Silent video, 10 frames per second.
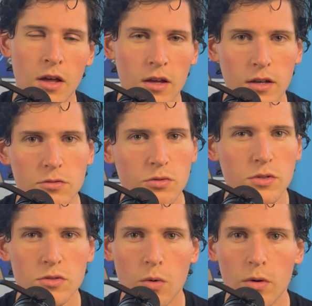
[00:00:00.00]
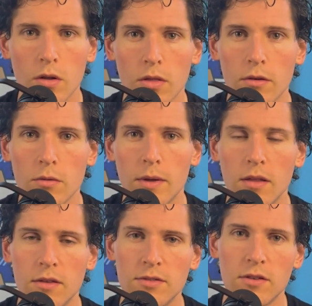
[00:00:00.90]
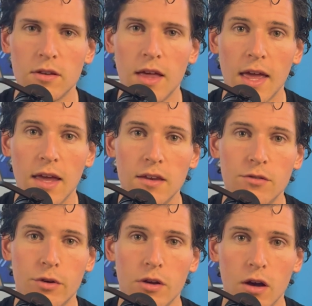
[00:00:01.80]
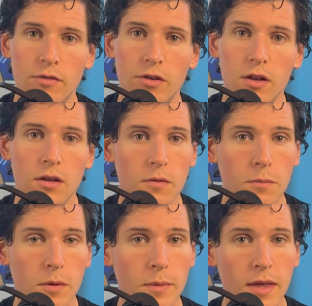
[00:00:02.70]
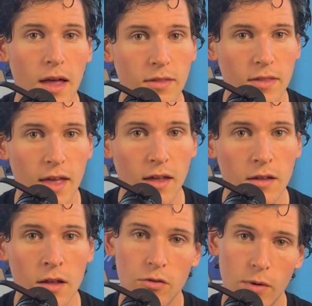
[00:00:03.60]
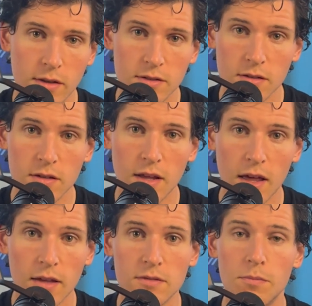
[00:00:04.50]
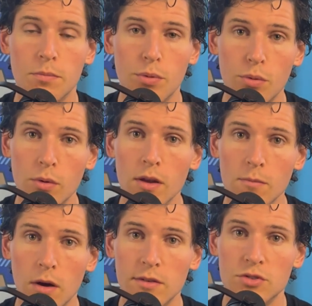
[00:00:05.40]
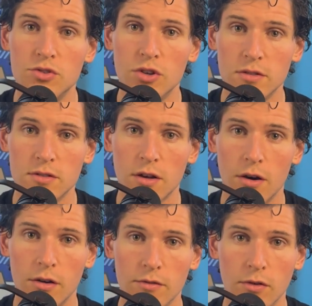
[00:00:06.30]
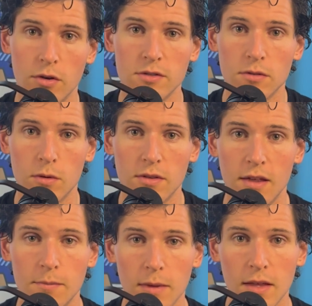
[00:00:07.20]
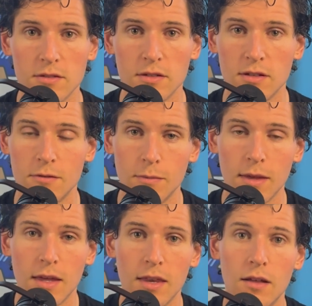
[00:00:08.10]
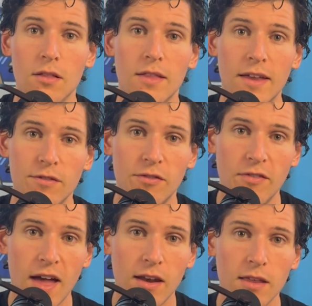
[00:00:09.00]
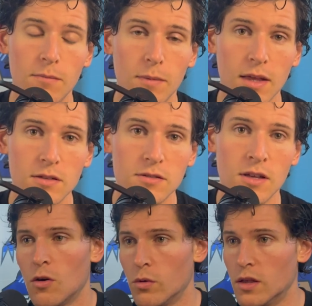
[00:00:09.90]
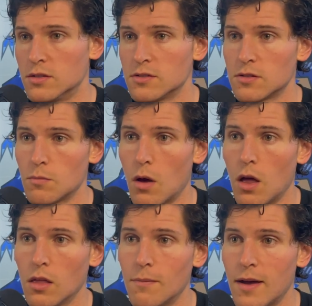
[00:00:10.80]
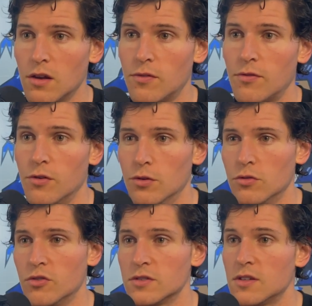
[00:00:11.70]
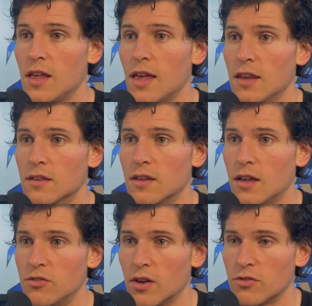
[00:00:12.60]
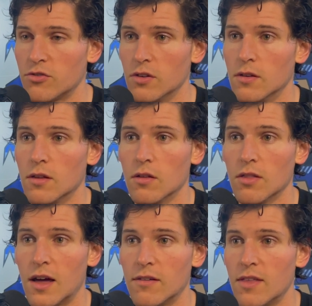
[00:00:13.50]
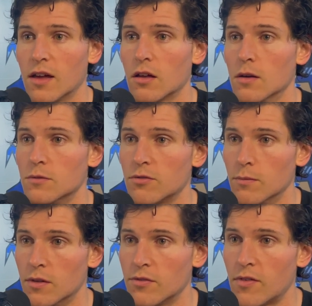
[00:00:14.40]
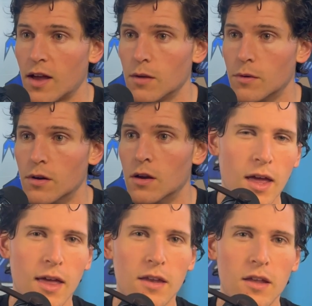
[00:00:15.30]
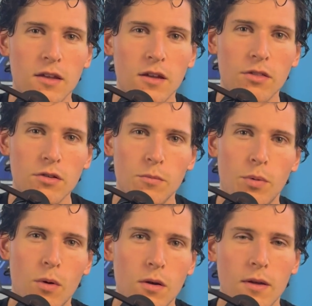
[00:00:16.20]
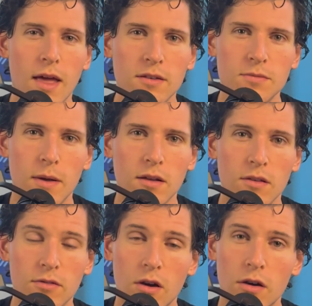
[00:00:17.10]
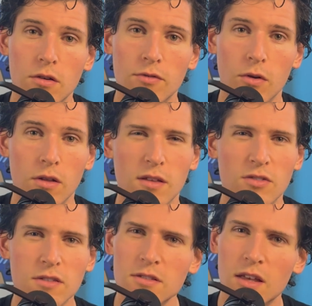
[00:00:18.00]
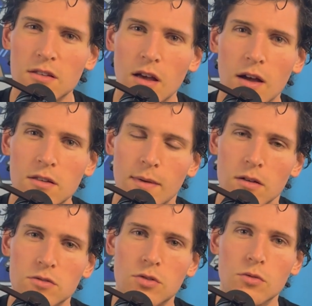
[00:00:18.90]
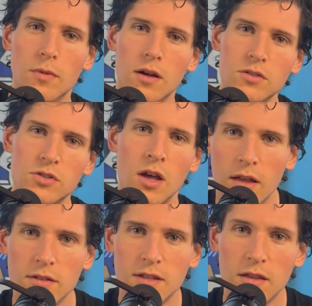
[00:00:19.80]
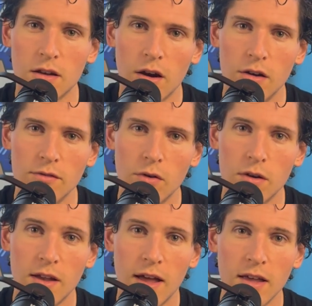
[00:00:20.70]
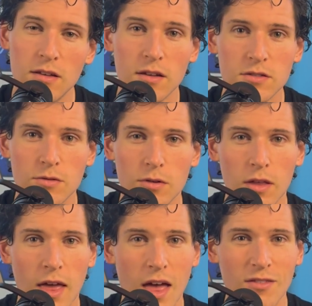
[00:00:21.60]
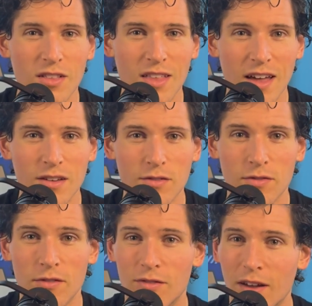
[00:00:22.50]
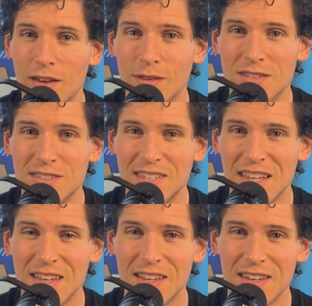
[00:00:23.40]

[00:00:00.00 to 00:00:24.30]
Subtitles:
gets restored a little bit. This is going to aid in recovery, but beyond that, the rest of the day is pretty much just carnivore. So what that means is I'm going to be eating a lot of fatty meats with a small amount of fruit just to aid in digestion. A lot of that comes from the fiber. And another important aspect of carnivore that doesn't get talked about too much is that the carnivore diet doesn't really have a lot of vitamin C in it